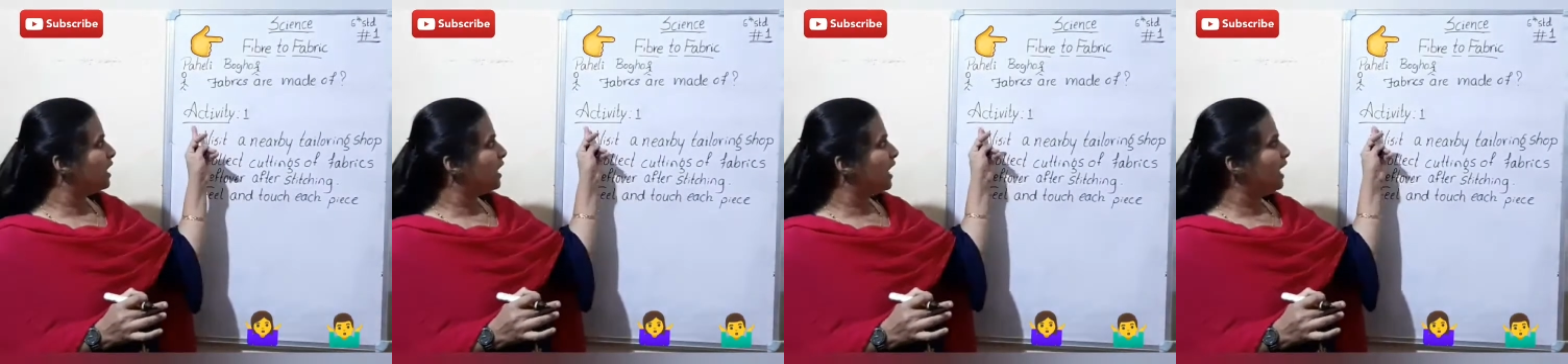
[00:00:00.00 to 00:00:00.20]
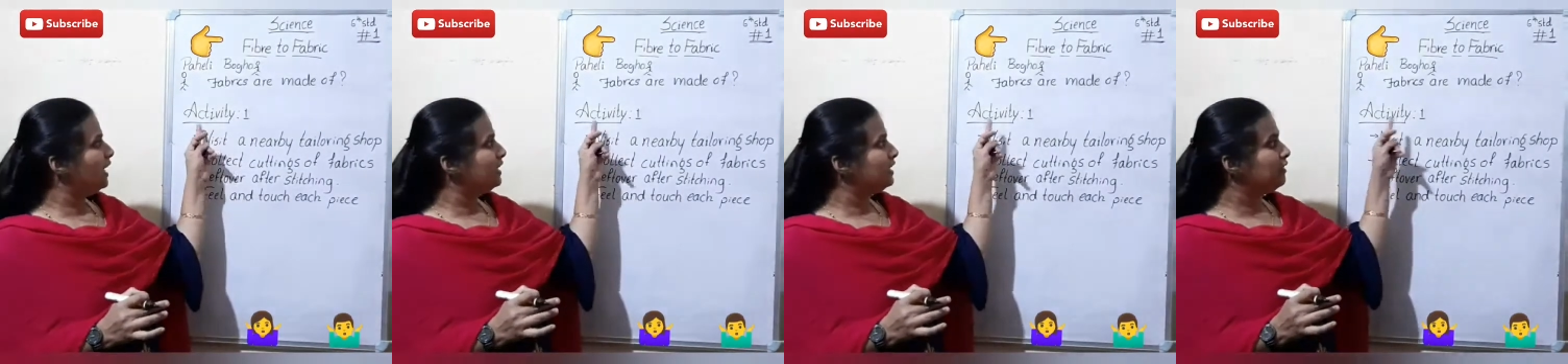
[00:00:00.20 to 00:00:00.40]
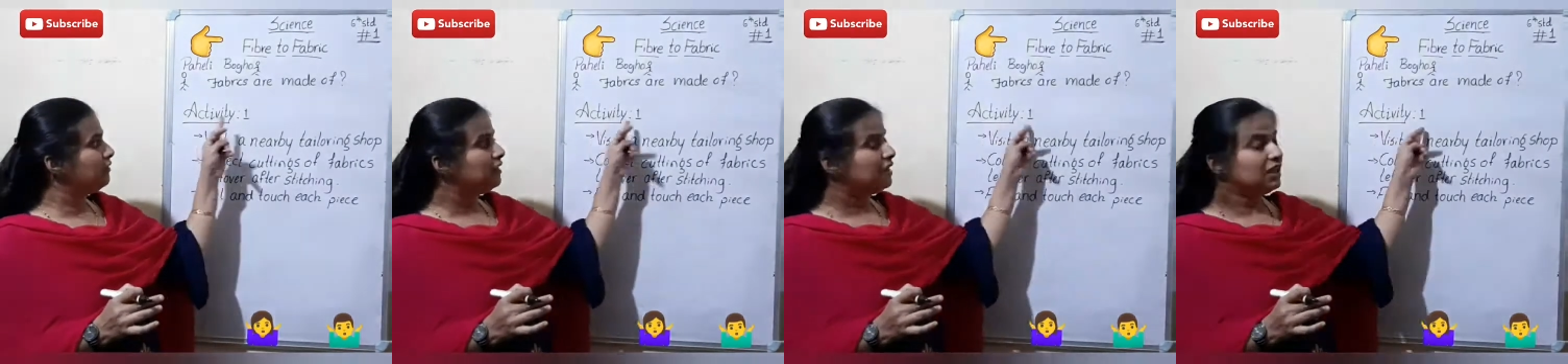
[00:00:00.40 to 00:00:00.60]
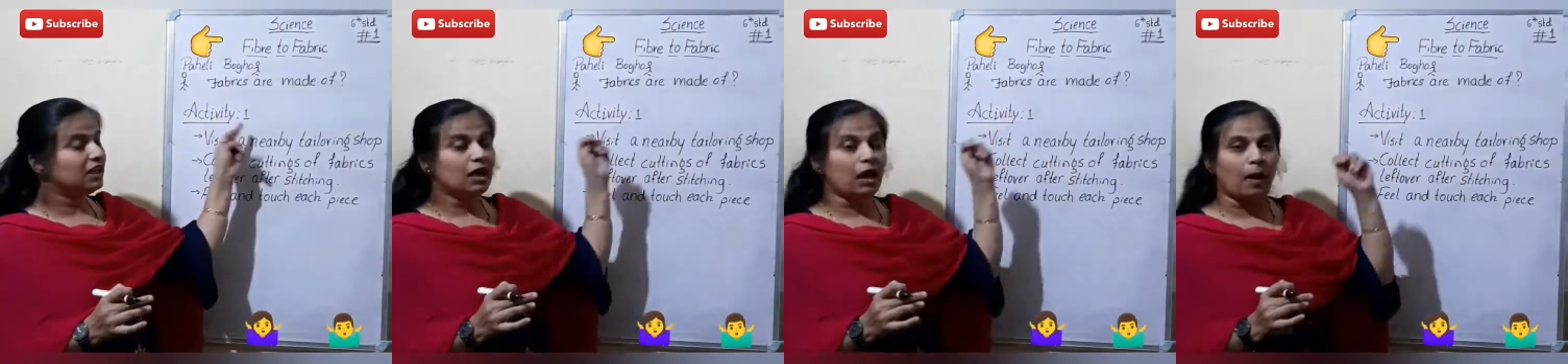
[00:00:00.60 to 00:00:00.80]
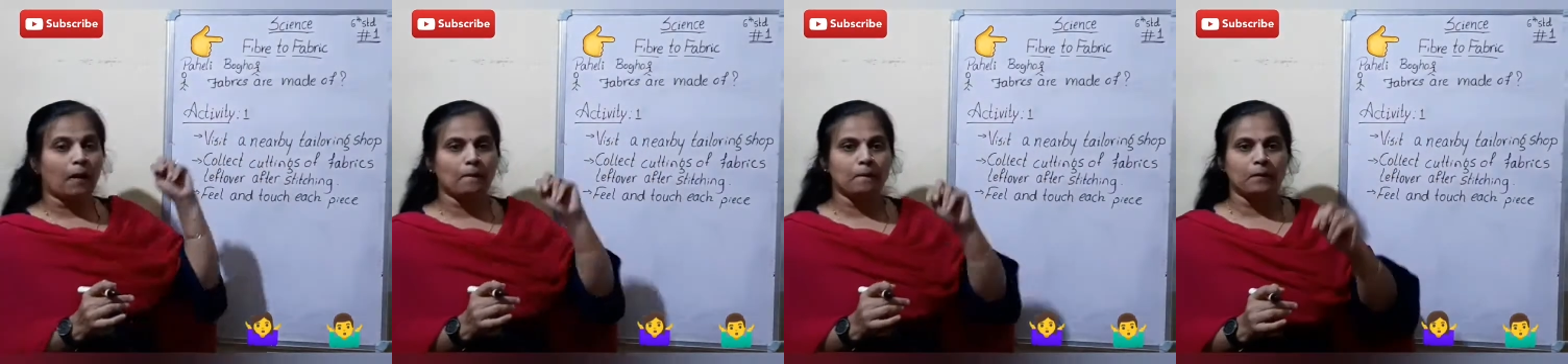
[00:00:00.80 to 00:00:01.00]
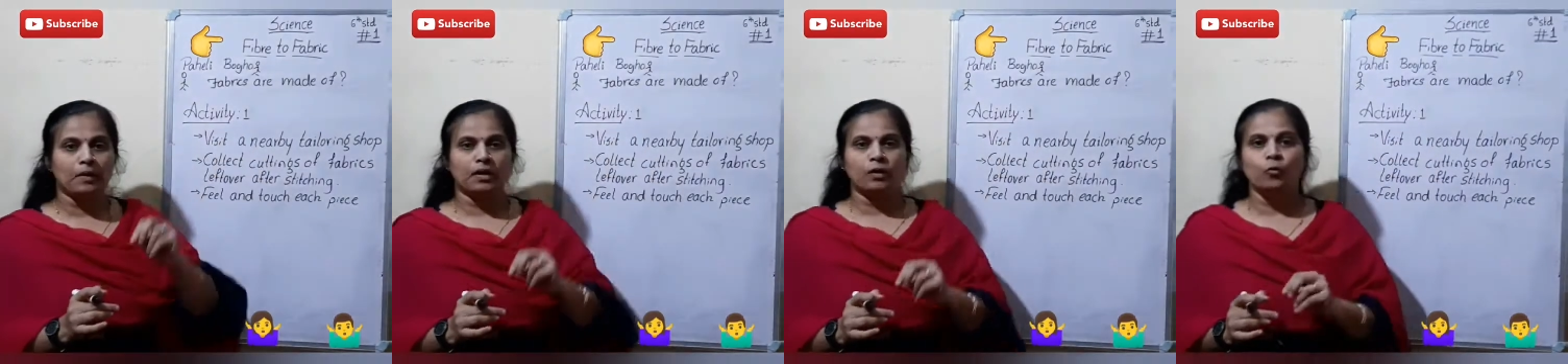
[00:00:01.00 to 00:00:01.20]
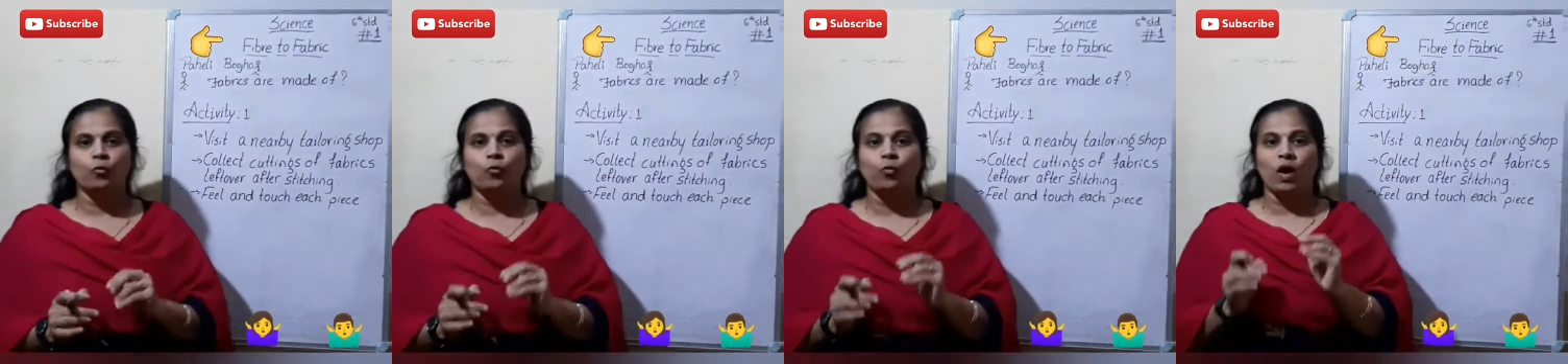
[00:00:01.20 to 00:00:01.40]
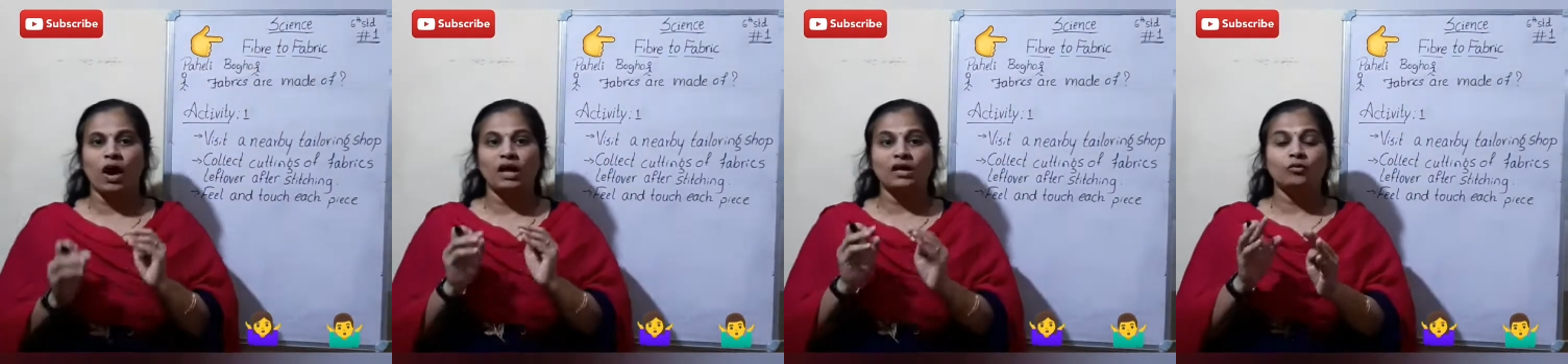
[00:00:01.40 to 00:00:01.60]
Activity number
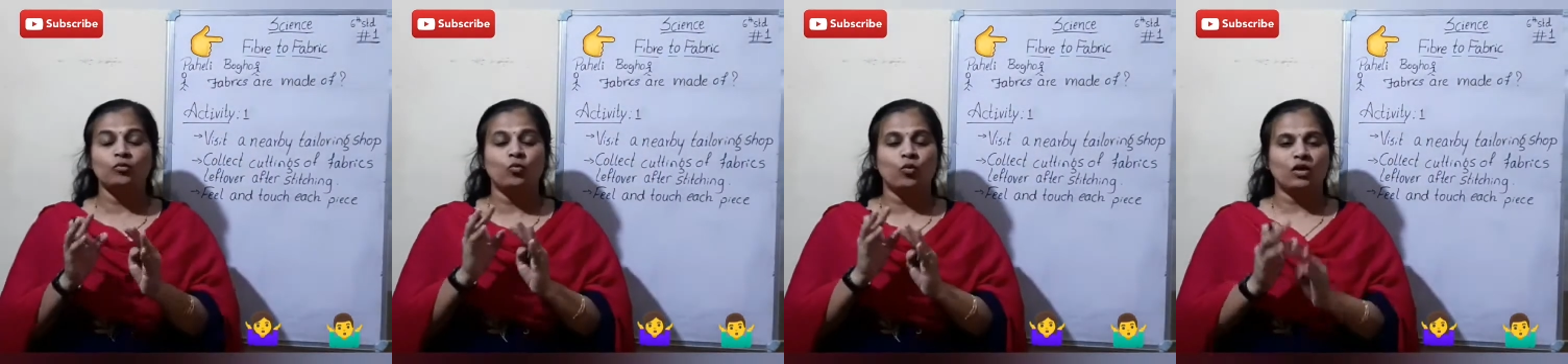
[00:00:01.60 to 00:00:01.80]
1,